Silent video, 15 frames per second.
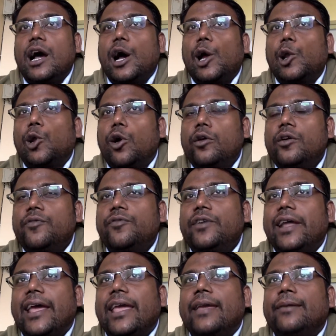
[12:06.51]
A lot of
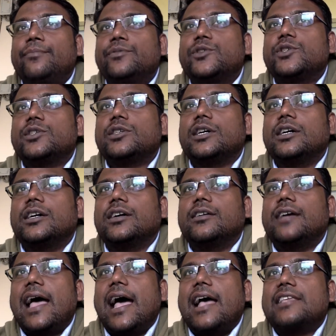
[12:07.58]
times,
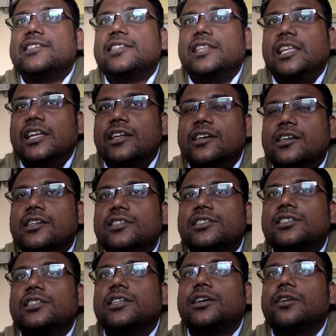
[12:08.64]
as
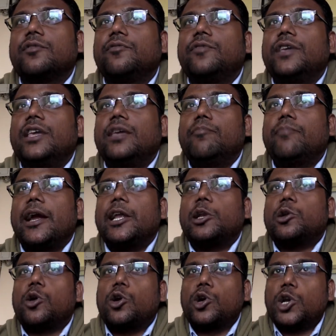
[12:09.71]
leaders, we might
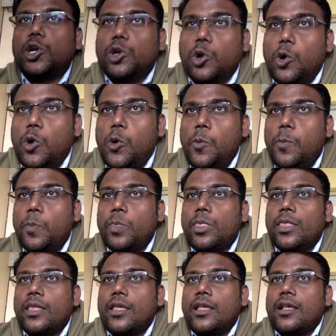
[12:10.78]
not know
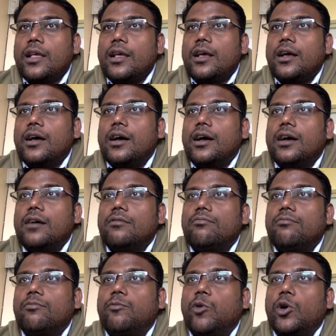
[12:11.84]

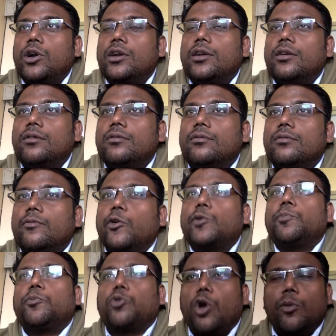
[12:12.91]

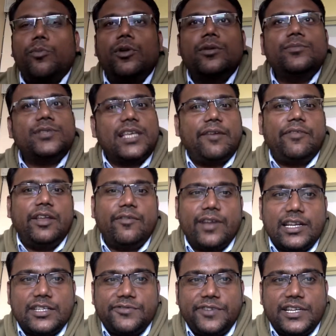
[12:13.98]
what problems everyone
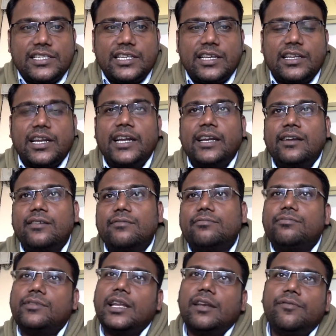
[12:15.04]
is facing, right?
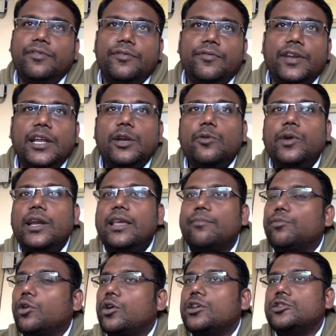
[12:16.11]
Till 15-20
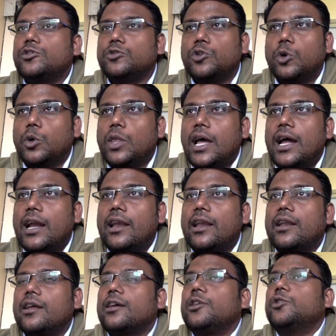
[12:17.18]
employees, you know
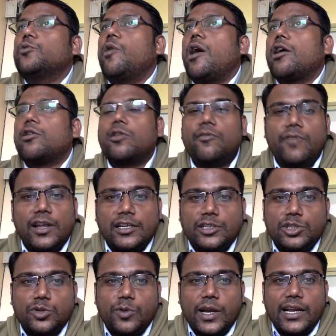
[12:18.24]
that you are on a
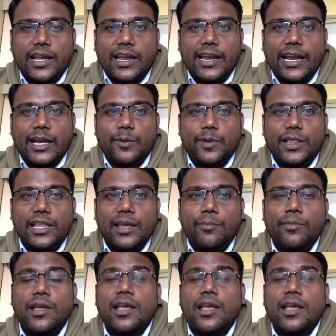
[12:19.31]
1:1 connect with them.